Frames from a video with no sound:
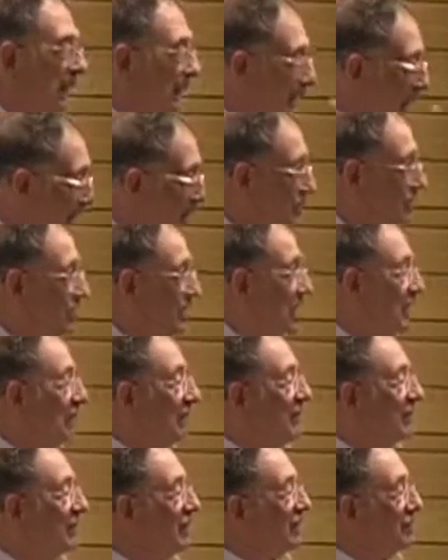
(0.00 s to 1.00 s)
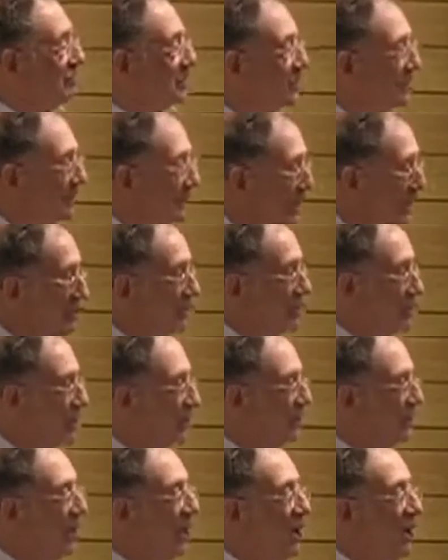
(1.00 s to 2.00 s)
literal
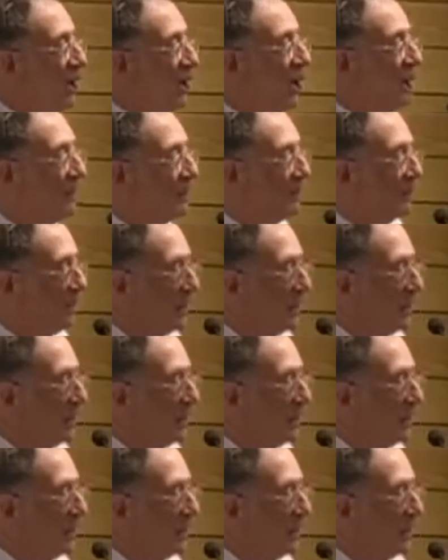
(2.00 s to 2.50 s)
interpretation of a